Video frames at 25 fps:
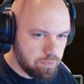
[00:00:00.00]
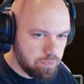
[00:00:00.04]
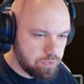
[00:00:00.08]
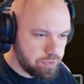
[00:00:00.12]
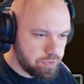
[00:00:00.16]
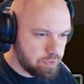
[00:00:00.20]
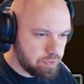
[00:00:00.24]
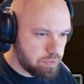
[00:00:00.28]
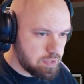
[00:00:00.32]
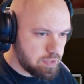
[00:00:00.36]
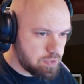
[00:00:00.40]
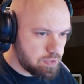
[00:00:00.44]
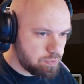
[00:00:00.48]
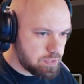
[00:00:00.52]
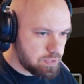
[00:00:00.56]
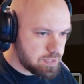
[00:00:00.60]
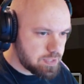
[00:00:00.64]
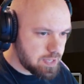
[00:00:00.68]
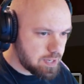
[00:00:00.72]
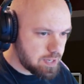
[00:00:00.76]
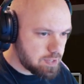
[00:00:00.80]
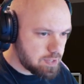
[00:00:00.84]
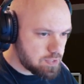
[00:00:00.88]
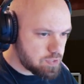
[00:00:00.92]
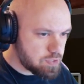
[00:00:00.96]
33
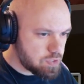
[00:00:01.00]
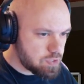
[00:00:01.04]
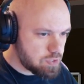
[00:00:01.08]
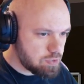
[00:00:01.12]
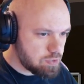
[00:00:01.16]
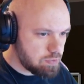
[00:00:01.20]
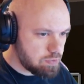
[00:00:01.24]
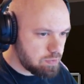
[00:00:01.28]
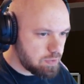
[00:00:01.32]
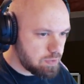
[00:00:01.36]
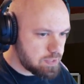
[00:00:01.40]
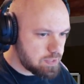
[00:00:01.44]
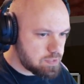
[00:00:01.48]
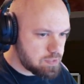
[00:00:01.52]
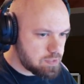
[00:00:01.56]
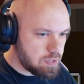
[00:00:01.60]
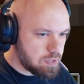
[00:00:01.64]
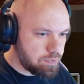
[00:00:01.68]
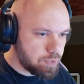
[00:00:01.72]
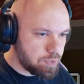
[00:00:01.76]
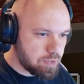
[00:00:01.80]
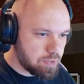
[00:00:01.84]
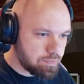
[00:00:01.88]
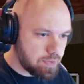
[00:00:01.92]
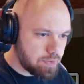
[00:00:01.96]
seconds. Let's see
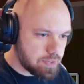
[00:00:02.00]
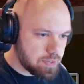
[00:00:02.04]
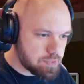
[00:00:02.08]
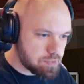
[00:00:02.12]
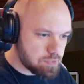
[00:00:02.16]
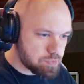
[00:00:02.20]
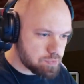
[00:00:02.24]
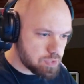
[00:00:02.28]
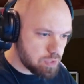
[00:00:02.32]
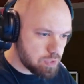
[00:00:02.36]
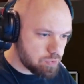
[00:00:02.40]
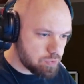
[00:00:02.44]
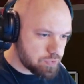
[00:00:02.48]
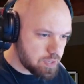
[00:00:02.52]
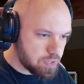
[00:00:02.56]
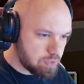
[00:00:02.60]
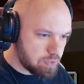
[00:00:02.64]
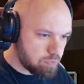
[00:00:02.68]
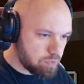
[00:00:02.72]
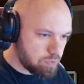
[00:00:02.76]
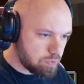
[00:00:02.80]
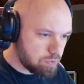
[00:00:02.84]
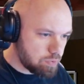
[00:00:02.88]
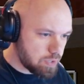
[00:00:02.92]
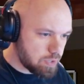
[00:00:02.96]
if we can find some soul sand
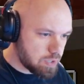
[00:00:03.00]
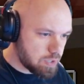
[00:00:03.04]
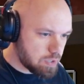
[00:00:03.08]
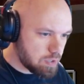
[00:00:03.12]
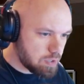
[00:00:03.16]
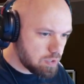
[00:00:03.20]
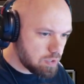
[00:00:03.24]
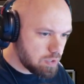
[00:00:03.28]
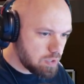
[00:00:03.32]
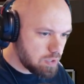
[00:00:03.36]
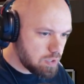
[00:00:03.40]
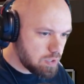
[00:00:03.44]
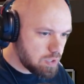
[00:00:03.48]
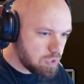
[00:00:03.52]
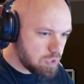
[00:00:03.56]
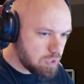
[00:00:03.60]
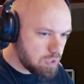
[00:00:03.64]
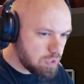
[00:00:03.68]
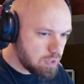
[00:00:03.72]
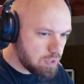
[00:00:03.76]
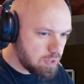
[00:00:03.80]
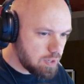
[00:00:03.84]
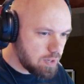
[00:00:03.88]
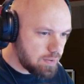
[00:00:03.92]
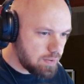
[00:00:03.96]
real quick.
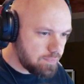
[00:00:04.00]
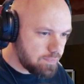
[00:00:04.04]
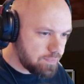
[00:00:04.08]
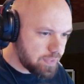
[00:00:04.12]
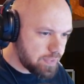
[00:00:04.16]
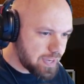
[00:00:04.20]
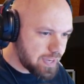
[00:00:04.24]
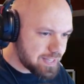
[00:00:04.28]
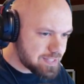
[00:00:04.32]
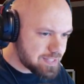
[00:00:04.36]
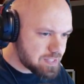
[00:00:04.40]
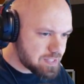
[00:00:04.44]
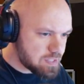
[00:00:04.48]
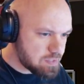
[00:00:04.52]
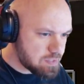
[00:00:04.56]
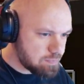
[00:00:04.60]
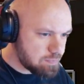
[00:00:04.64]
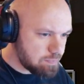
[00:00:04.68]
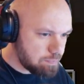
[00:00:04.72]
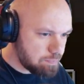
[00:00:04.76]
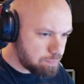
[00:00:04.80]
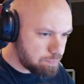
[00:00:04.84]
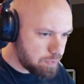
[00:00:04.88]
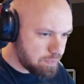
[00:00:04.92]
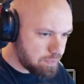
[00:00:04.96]
That's
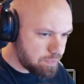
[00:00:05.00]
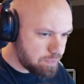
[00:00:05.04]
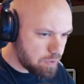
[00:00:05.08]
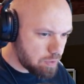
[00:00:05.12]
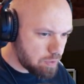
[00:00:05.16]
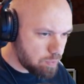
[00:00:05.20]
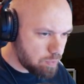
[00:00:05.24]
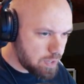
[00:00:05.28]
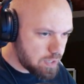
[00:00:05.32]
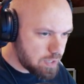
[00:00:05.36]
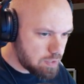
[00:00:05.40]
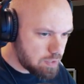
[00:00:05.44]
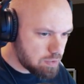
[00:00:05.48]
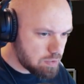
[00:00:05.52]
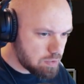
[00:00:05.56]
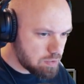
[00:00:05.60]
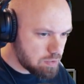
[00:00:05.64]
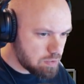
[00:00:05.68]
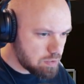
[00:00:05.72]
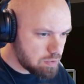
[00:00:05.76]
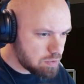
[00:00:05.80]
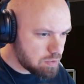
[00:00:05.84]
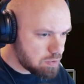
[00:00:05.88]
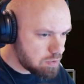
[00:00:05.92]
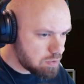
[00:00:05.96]
pretty far away.
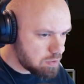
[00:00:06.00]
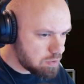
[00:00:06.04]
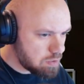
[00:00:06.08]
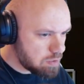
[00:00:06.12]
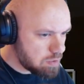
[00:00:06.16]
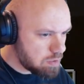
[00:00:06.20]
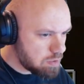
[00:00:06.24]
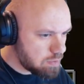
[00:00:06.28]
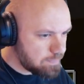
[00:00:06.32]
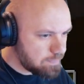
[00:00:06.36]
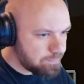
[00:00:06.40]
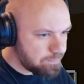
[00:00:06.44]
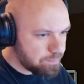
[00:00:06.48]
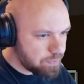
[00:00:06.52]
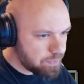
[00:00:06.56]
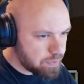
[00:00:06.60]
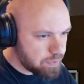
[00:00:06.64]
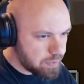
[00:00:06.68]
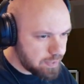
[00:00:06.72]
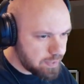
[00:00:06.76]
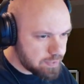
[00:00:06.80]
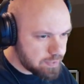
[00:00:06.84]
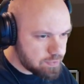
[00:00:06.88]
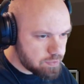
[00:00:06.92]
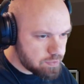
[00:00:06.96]

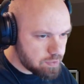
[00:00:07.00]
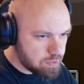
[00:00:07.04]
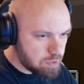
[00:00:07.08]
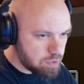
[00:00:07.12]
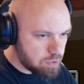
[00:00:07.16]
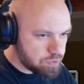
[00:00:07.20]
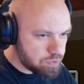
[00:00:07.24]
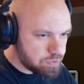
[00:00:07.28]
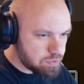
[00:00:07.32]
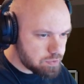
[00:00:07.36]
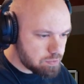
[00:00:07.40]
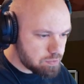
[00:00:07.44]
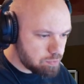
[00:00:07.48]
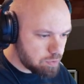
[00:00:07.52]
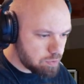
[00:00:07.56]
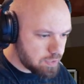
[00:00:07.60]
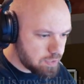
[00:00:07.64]
That's the closest we'll